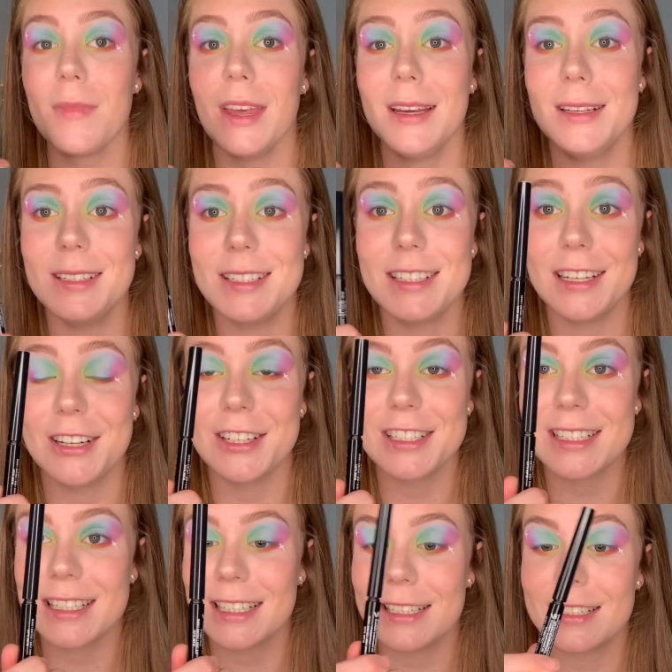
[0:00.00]
It
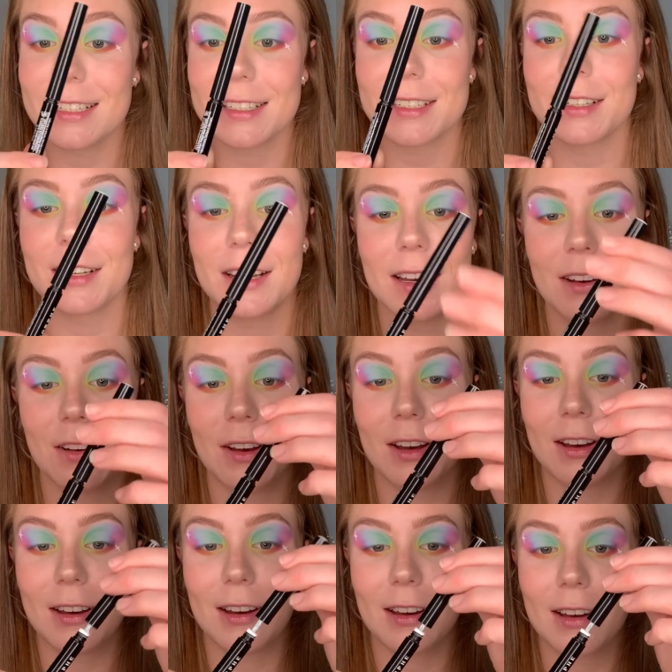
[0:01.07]
seriously doesn't
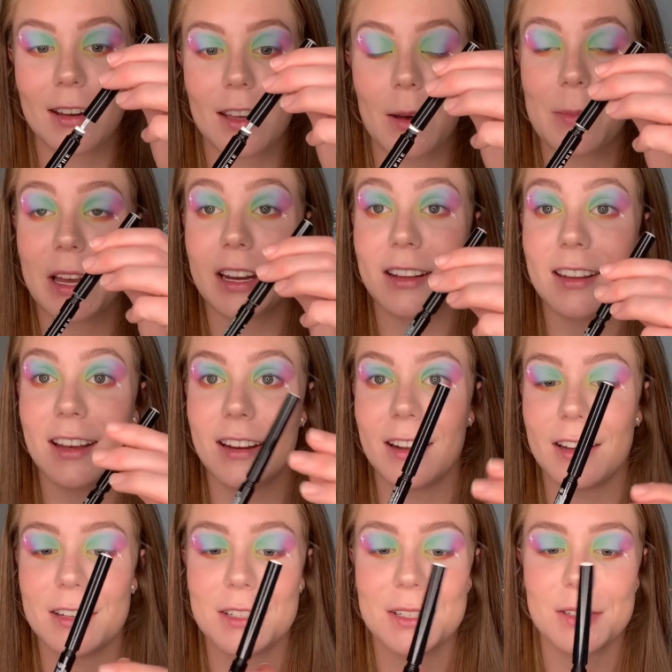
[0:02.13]
come out of that. I
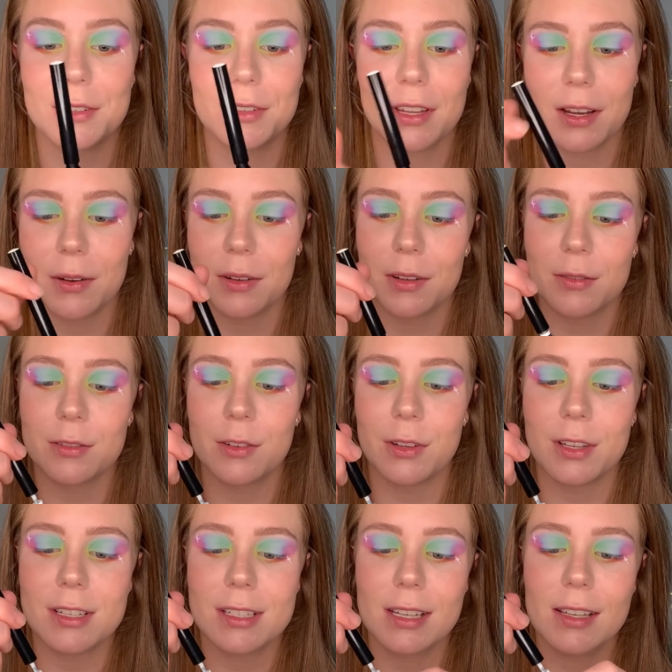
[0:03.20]
just threw that on the floor.
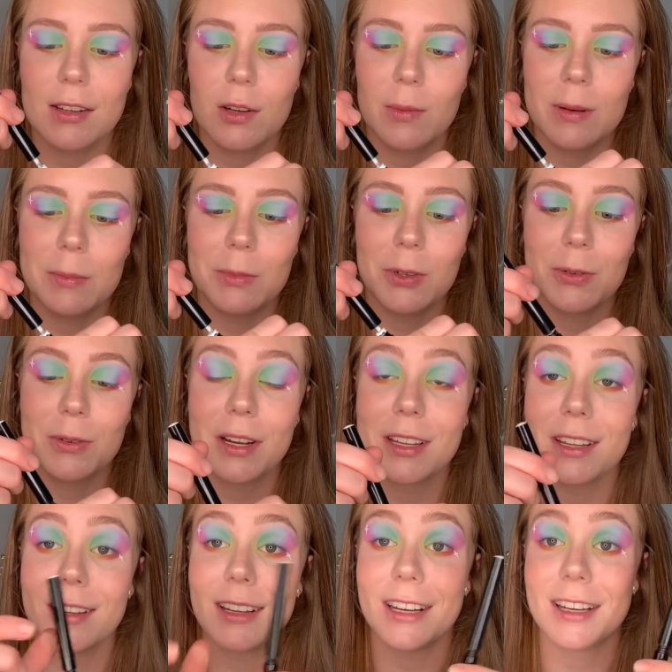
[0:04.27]
There's a little bit more around the
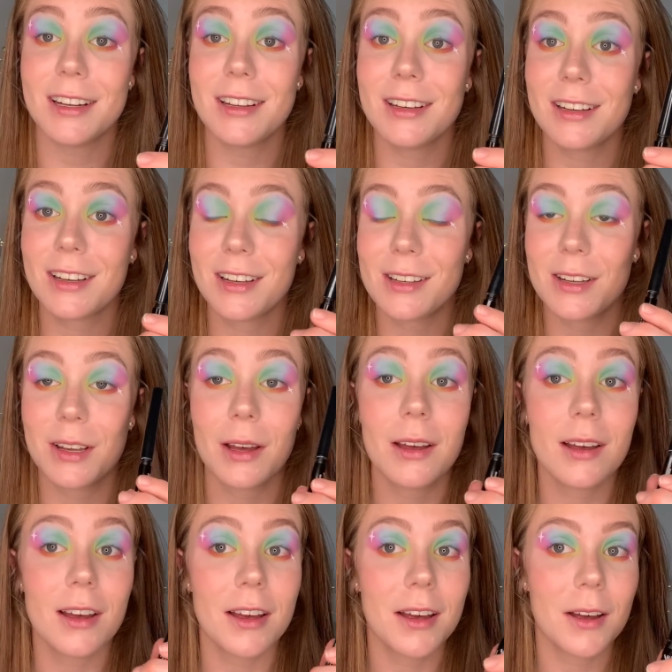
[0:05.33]
lid,
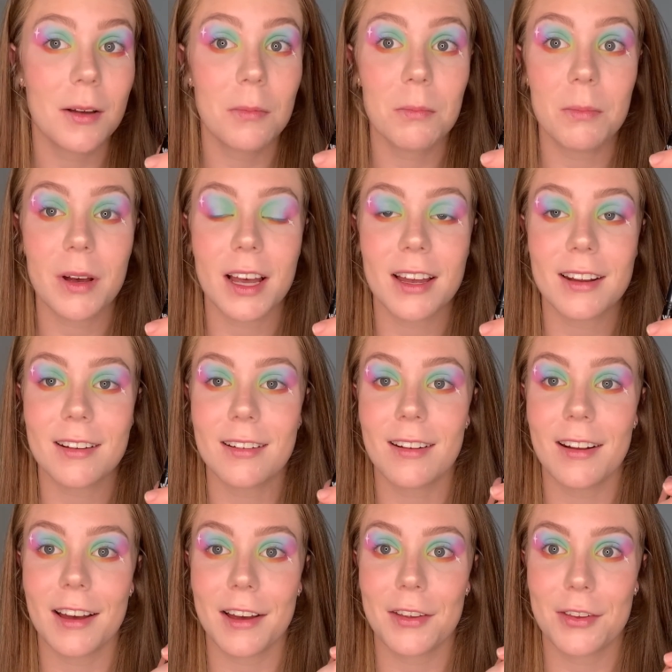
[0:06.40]
but
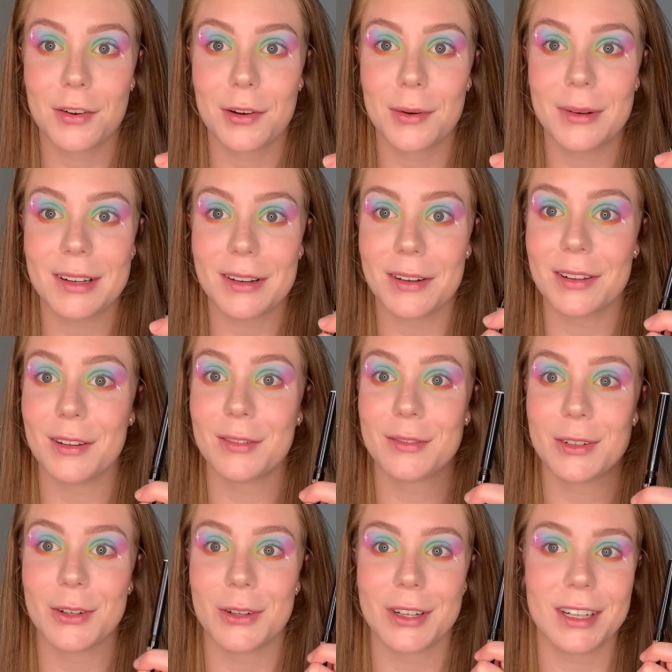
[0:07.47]
I threw it on the
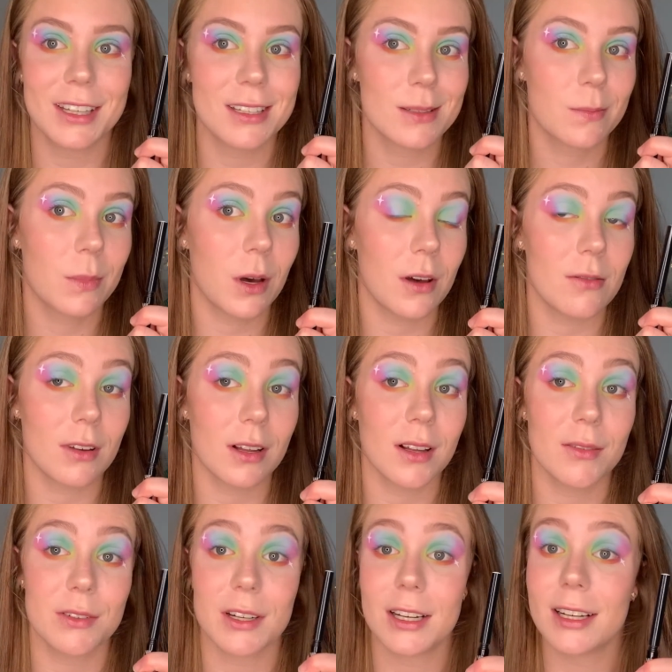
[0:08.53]
floor and it's perfectly
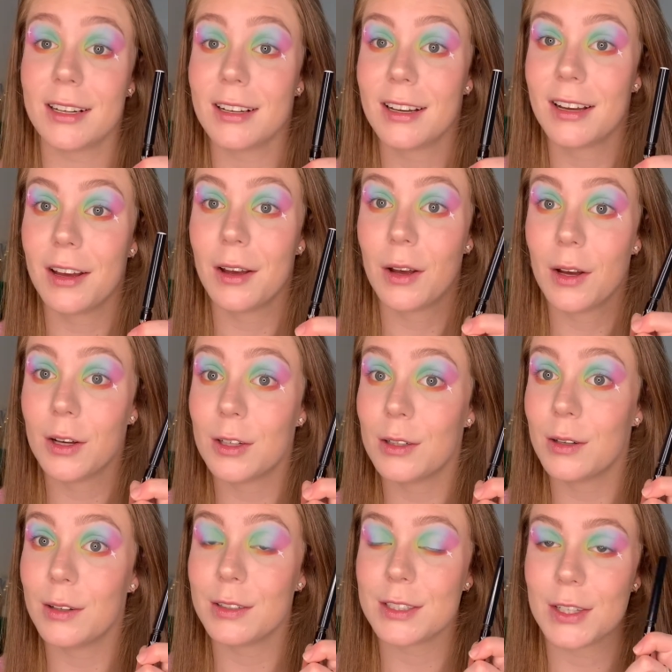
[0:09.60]
fine.
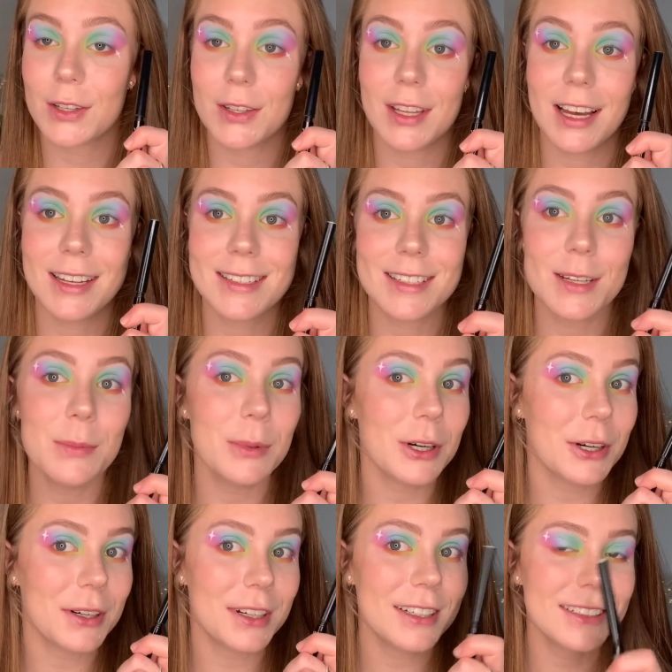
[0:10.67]
So that's a
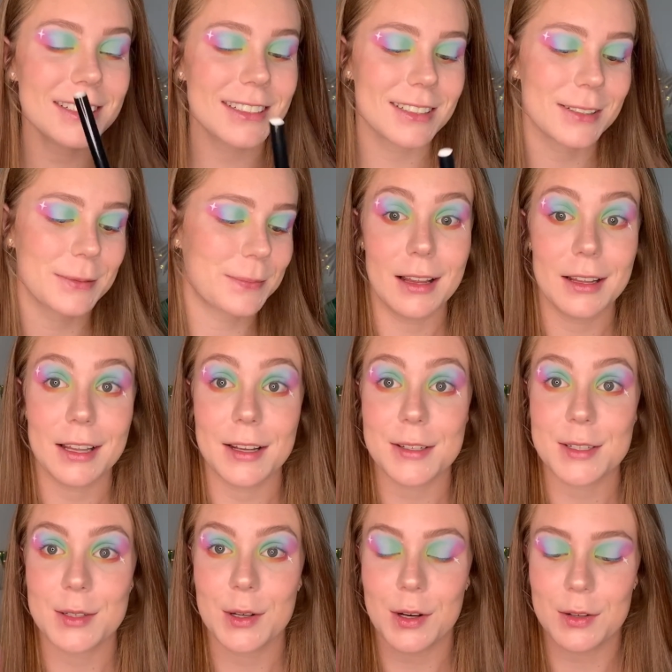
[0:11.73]
bonus. Let's
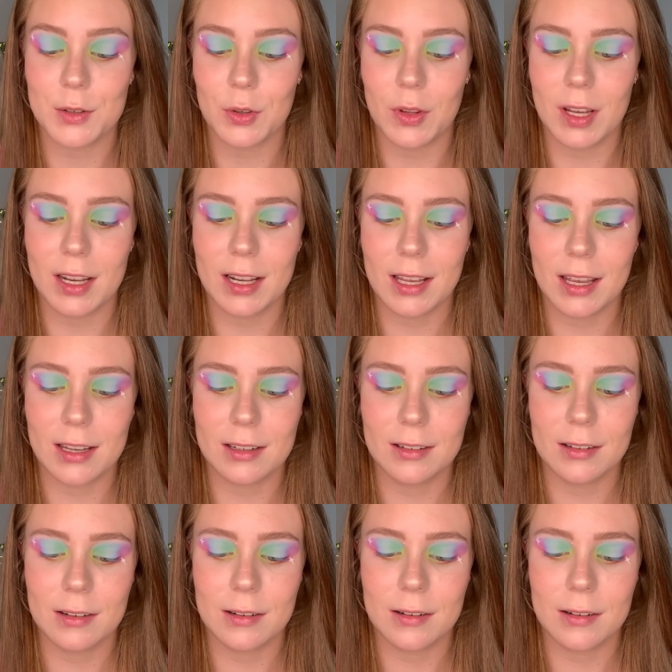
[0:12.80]
not do that again.